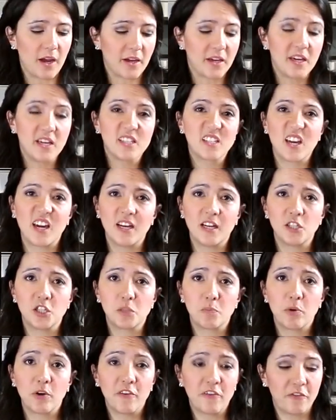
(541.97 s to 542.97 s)
Kids kind of
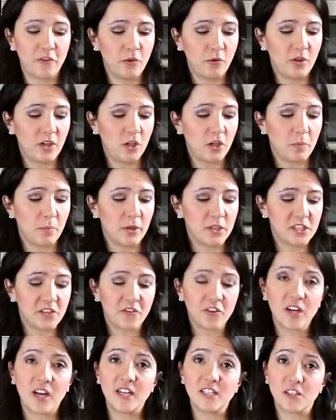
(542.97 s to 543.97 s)
just put food, you can put
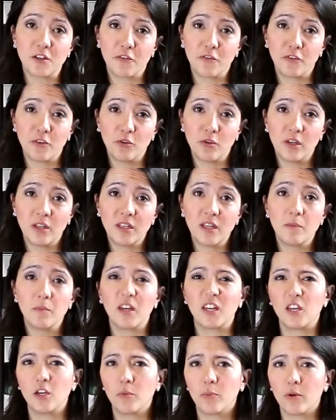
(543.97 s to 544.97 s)
different kinds of food in them,
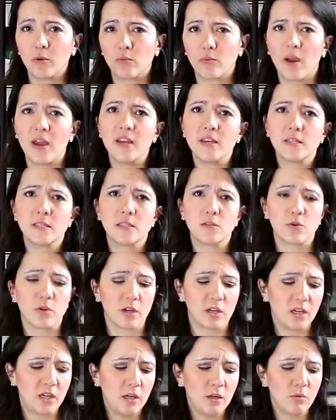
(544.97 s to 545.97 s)
like you put rice or
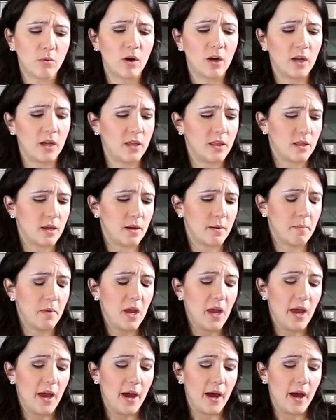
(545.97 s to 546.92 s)
quinoa in them.